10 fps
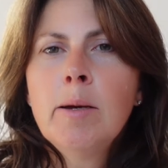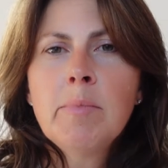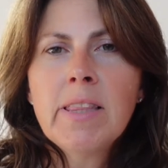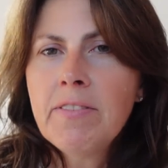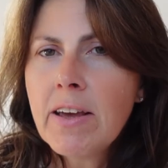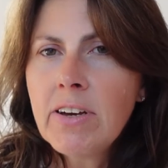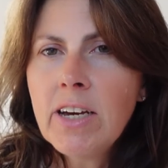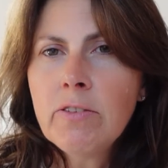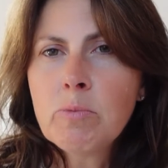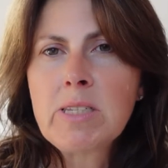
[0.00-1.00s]
They've never
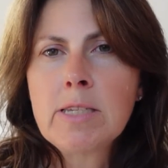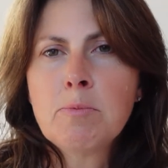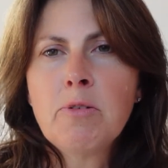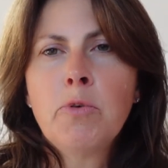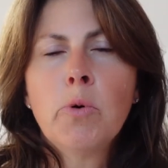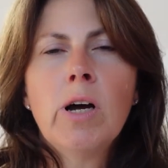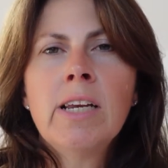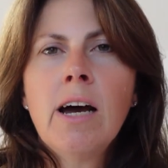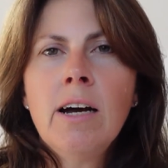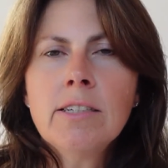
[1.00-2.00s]
heard of your business before,
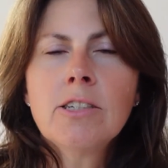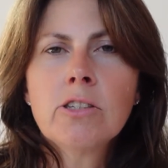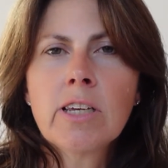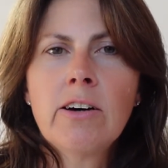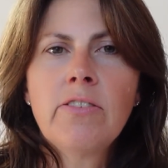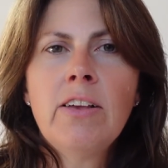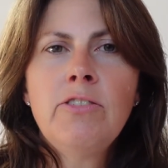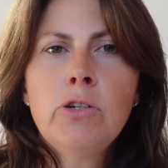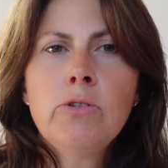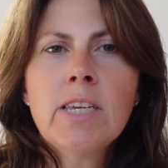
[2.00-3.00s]
and ask yourself, if
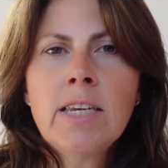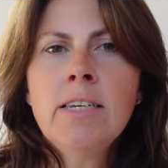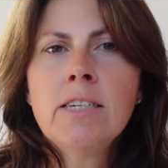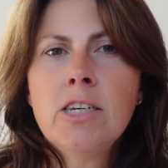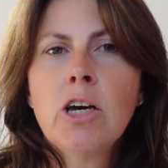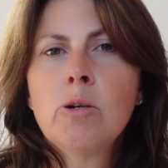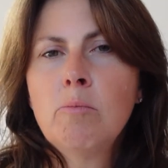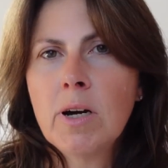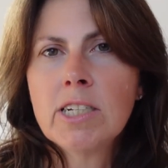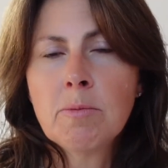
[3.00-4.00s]
you didn't know
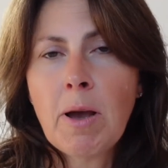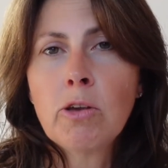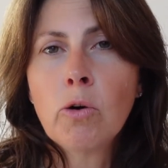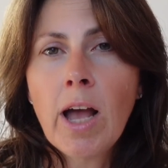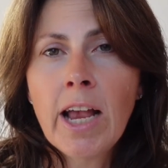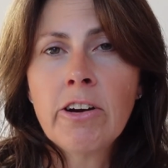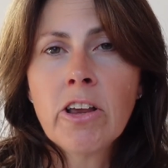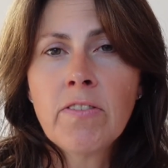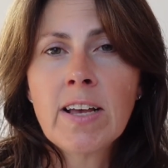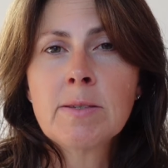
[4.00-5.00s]
much about your
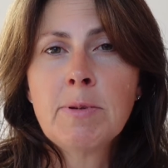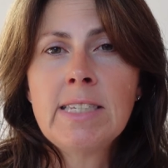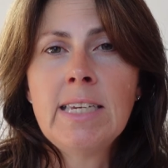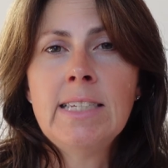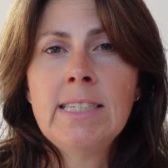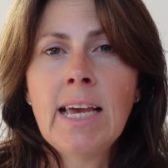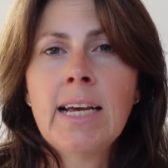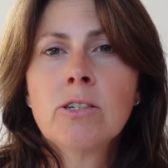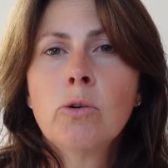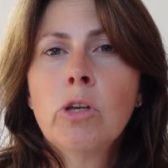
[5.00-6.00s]
area of expertise
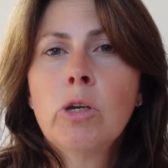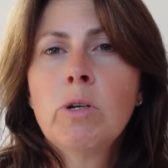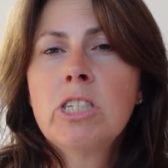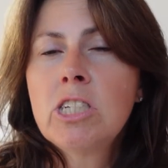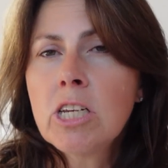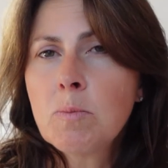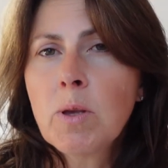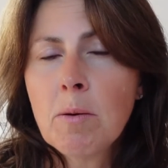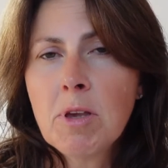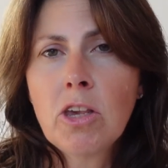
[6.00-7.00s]
yet, or you were just
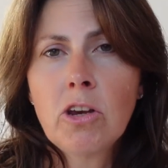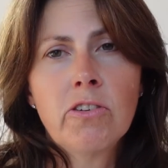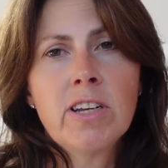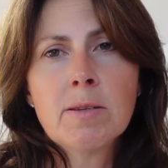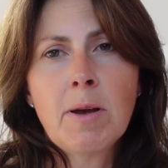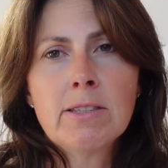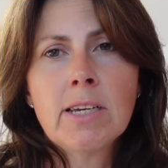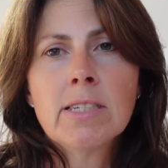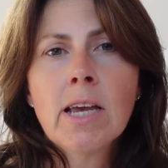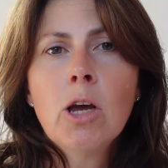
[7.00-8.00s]
becoming curious about
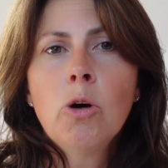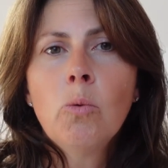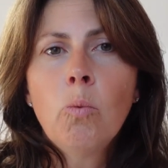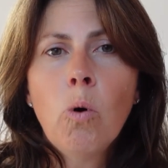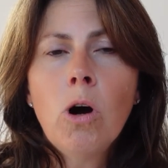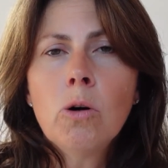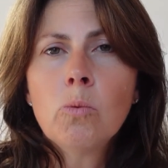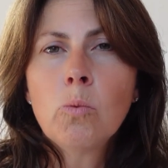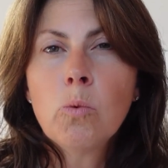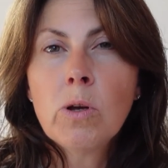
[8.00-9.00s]
it,
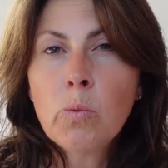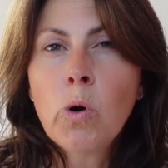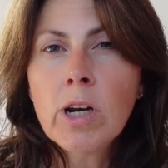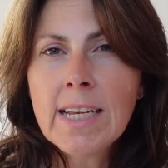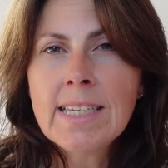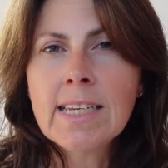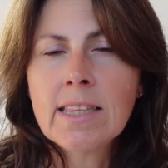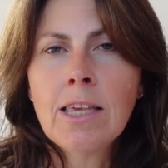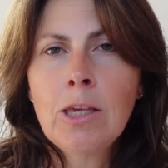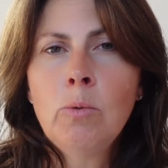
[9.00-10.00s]
what is
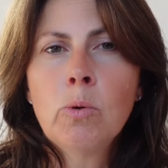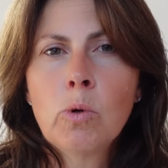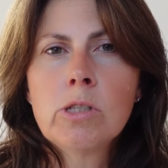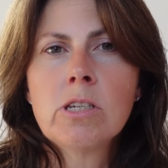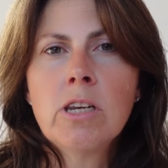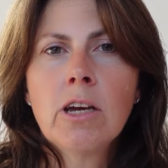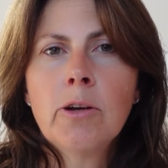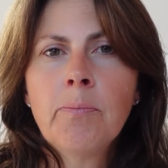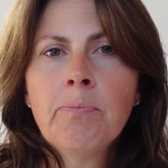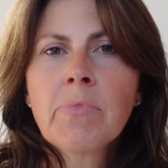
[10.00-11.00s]
it that you would want to
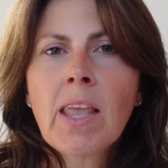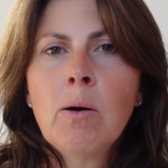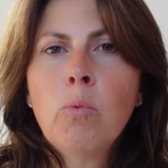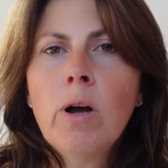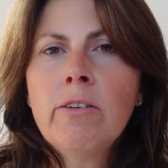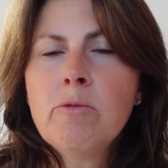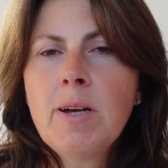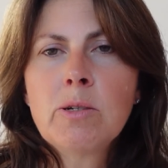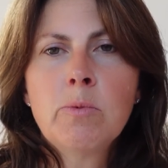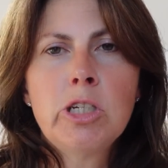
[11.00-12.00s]
know? And what
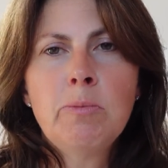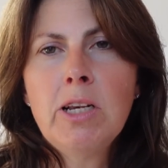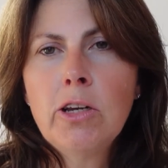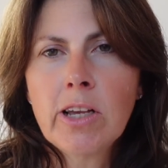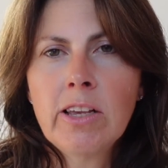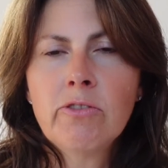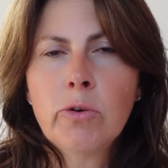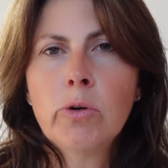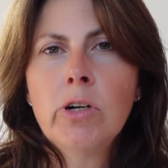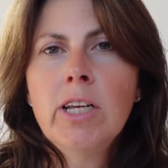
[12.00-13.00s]
information would you be looking
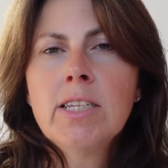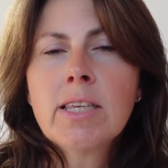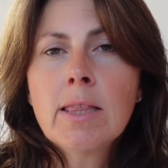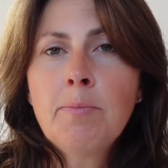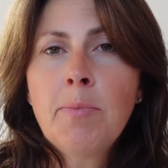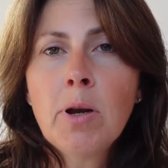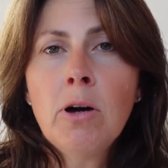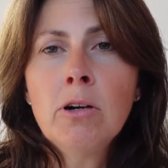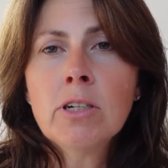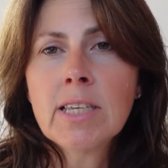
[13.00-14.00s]
for? So the
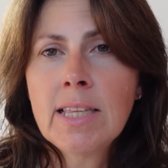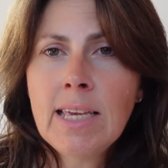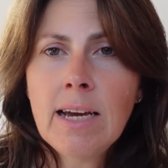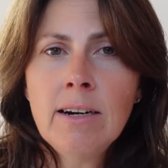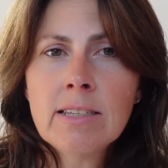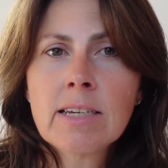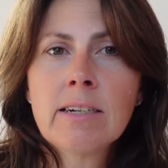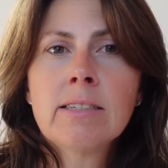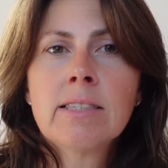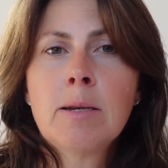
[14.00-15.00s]
blogs and the
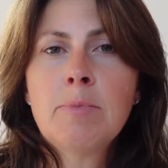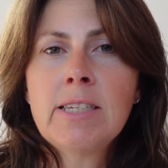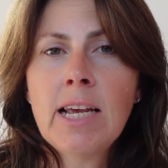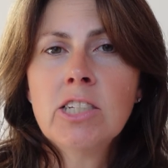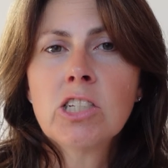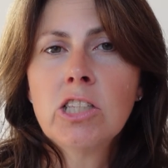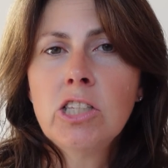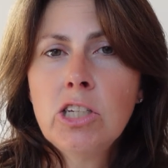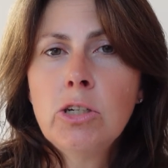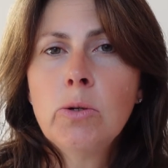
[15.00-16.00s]
articles that a potential
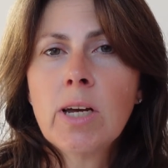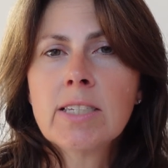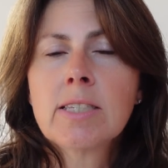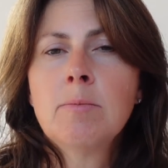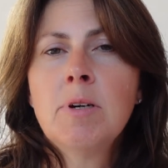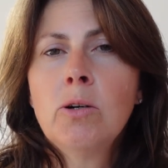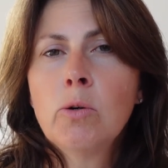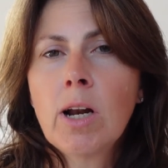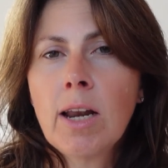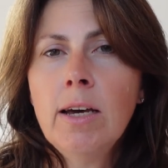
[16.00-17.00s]
new customer
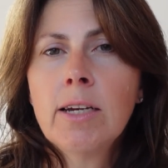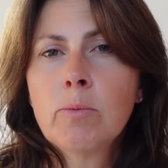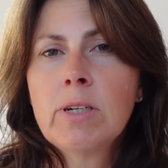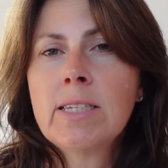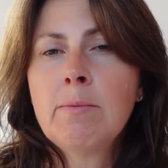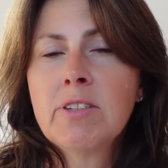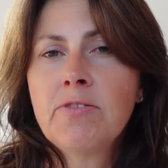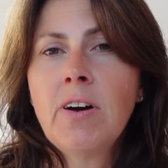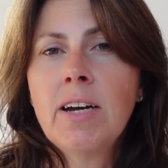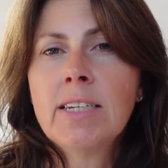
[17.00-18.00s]
or client would attempt to
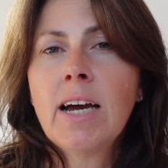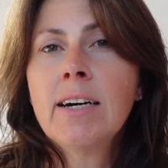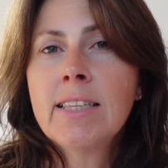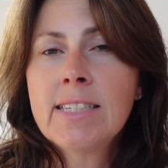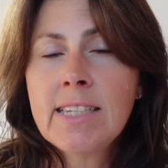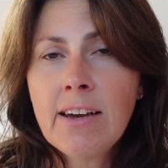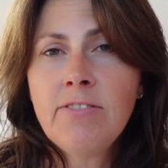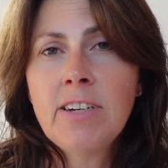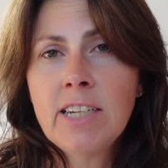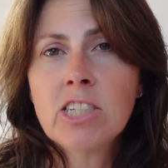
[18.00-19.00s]
find are the
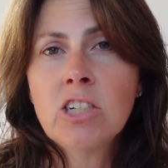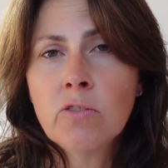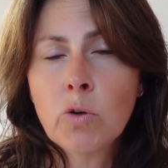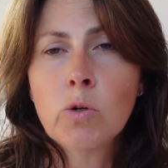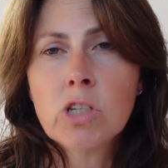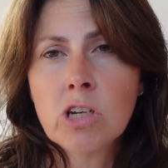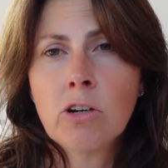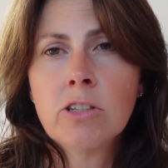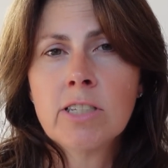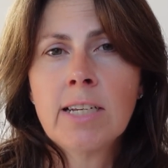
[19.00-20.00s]
definition of Cornerstone
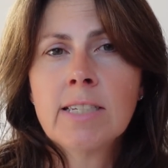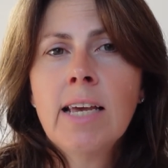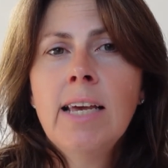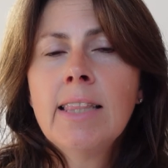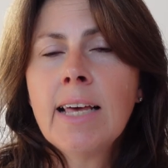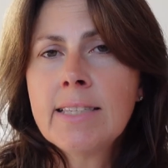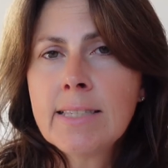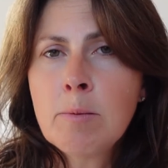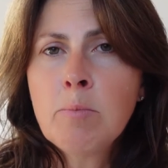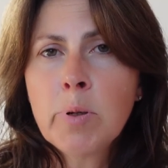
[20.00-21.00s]
content. They're
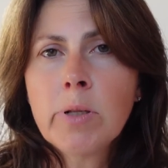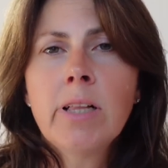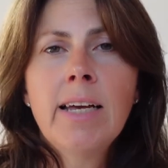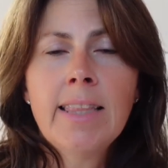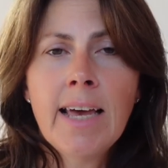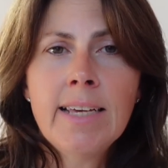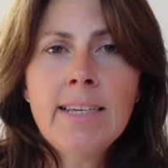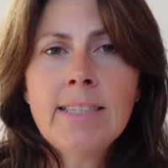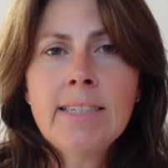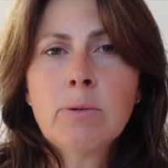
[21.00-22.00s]
simple, they're
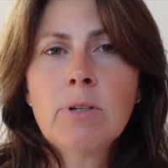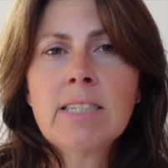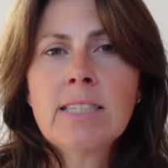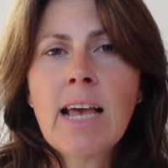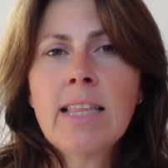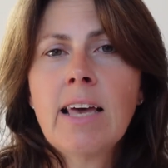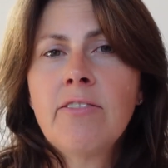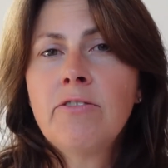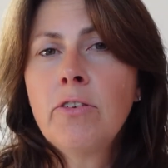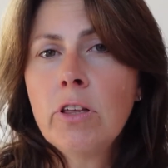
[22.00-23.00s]
easy to understand,
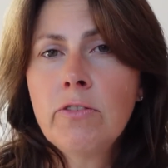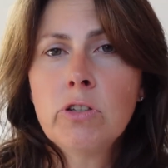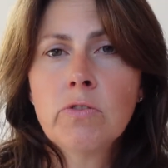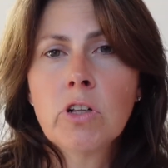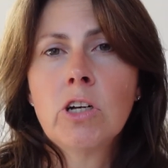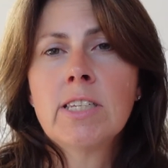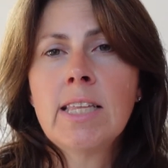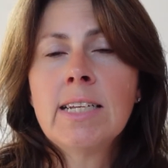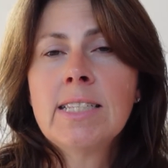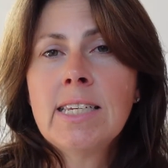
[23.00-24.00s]
they're full of useful
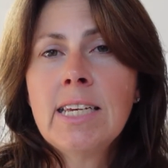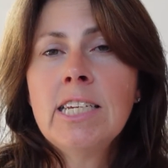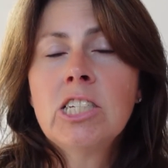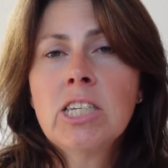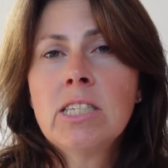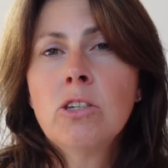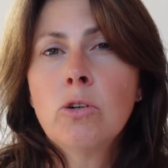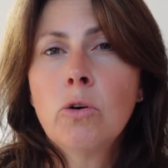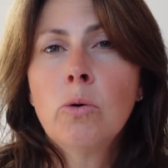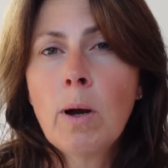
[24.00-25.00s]
content that teaches
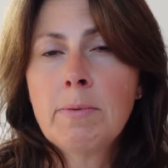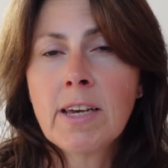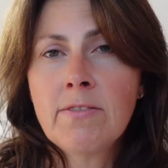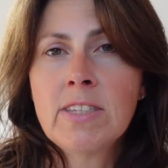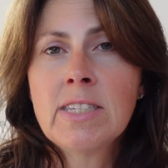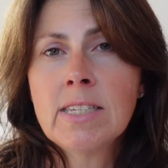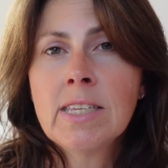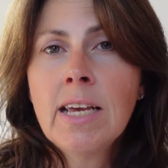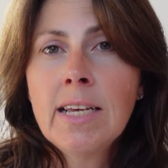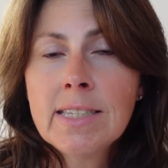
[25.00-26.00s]
your website
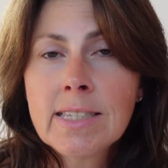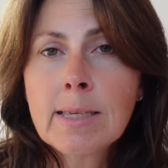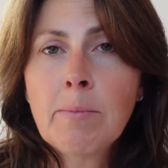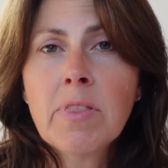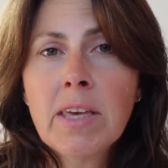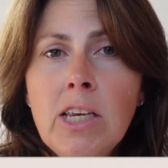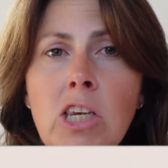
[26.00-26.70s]
visitors something